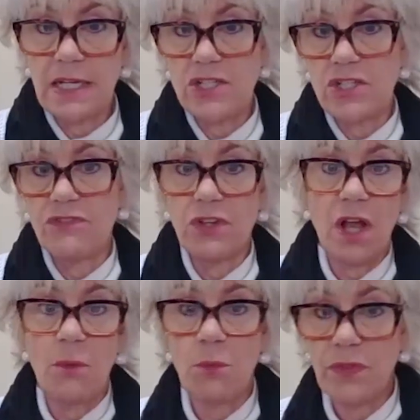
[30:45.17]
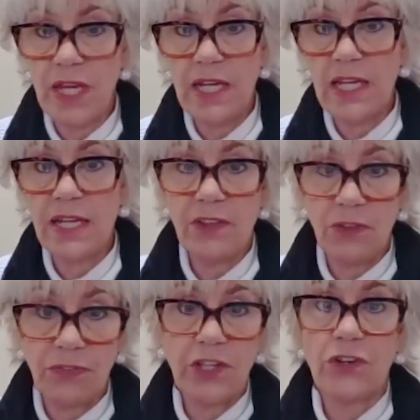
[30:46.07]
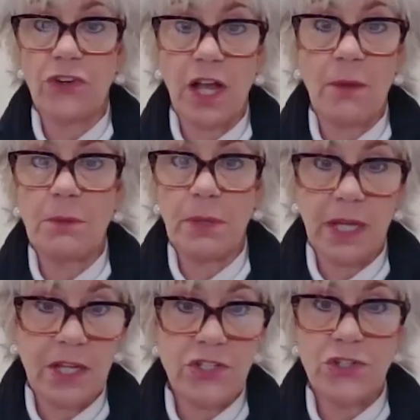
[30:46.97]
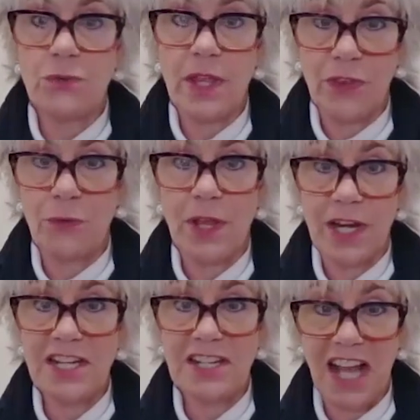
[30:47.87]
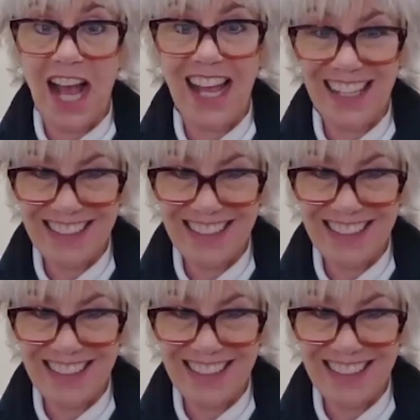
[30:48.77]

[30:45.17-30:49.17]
Because if you come when they need it, they'll think you're coming because they're ready to die.